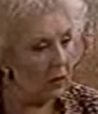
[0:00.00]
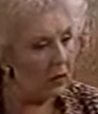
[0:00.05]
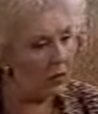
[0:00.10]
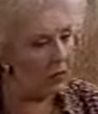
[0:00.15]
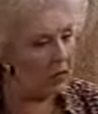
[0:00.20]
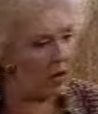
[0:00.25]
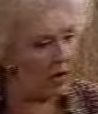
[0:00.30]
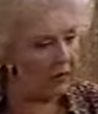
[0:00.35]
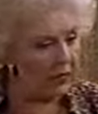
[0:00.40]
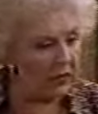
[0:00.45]

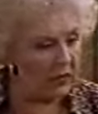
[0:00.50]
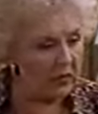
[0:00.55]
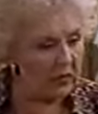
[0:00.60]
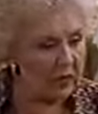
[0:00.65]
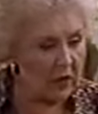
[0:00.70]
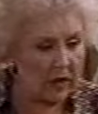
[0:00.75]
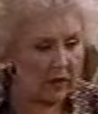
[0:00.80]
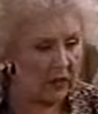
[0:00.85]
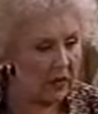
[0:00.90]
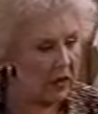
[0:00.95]
you never
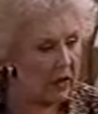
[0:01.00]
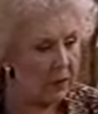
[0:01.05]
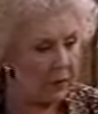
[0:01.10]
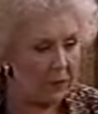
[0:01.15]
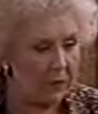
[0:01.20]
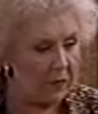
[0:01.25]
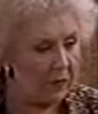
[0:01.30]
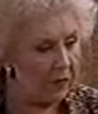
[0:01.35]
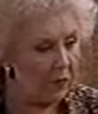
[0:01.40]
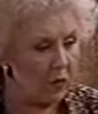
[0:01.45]
said
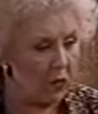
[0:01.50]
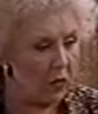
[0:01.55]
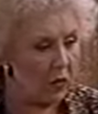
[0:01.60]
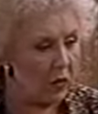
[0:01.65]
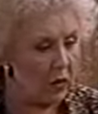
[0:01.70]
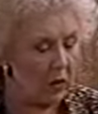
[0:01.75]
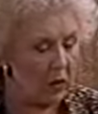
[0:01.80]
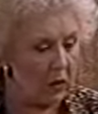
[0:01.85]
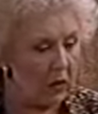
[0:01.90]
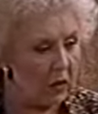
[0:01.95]
that before.